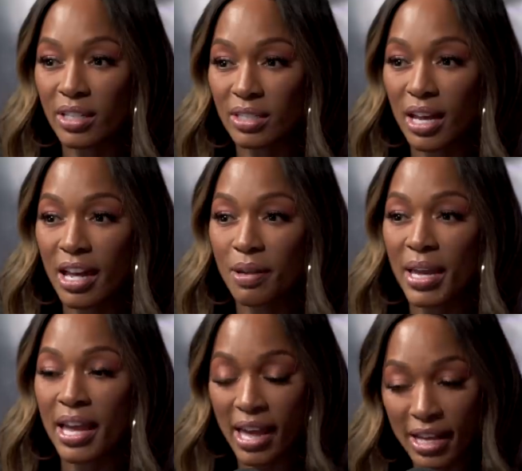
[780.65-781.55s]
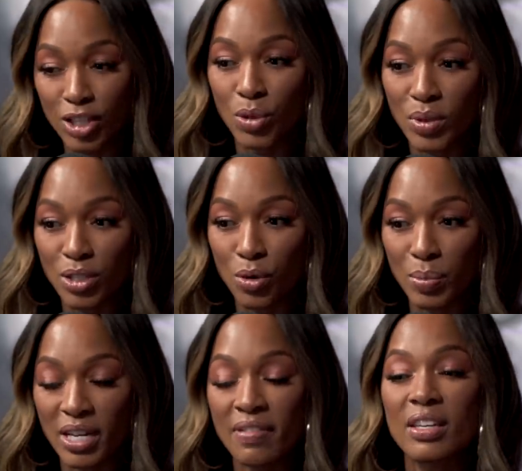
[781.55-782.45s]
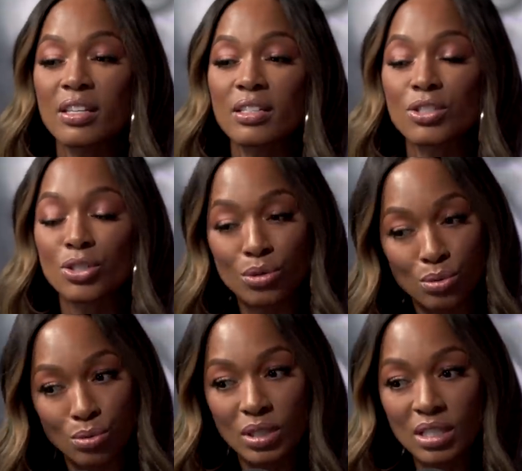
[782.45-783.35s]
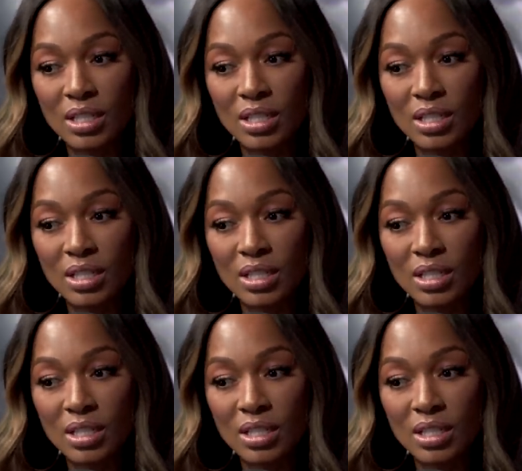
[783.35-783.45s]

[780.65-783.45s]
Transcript: at the time at, at the U.S. Open, and then two,